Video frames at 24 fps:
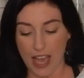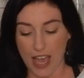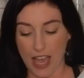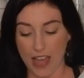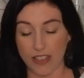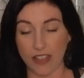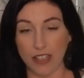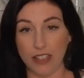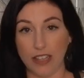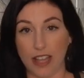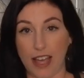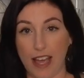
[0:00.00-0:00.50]

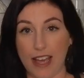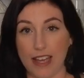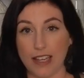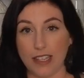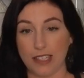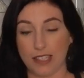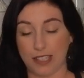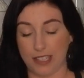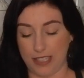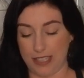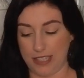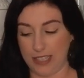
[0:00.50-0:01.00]
And the
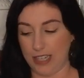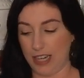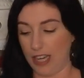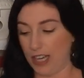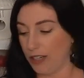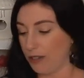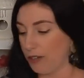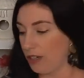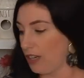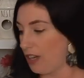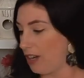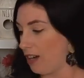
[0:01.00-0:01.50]
last
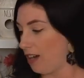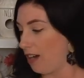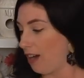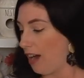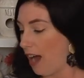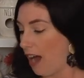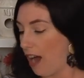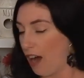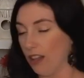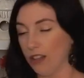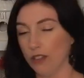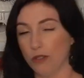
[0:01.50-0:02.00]

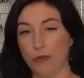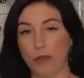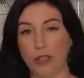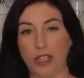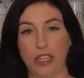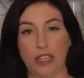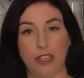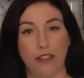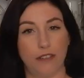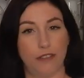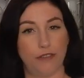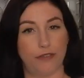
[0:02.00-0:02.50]

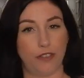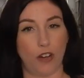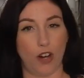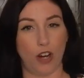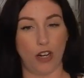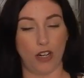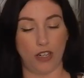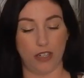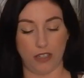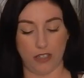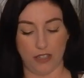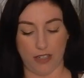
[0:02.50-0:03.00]
non-Halloween
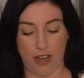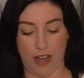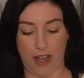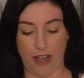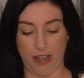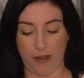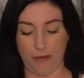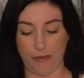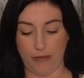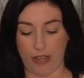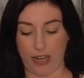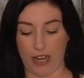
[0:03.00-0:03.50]
fall
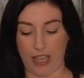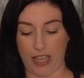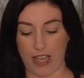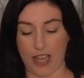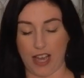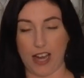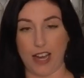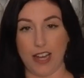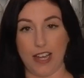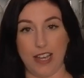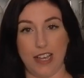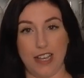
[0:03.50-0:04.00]
item that I
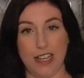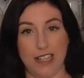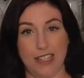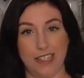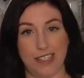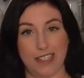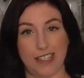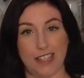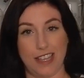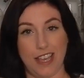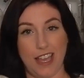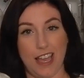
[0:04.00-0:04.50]
got
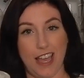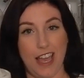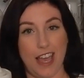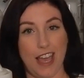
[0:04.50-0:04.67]
is